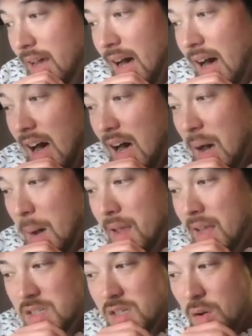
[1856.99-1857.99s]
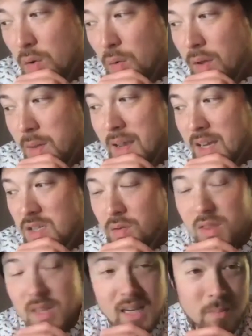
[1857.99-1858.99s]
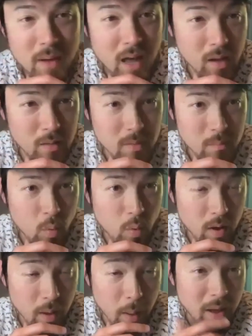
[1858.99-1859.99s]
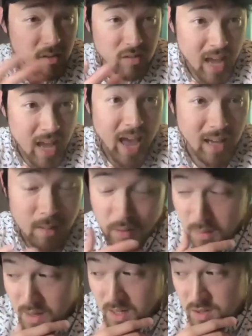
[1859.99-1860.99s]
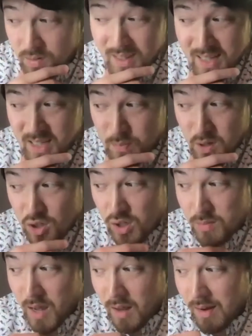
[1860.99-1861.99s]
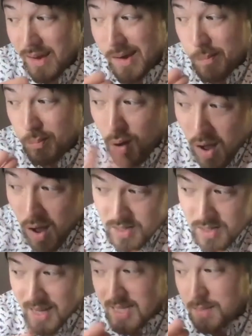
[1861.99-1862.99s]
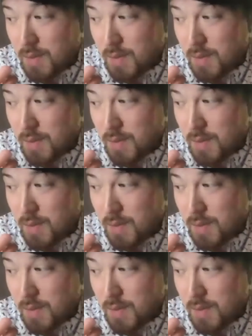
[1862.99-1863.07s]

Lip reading: And so it makes you think about tech, but it makes you think especially about process,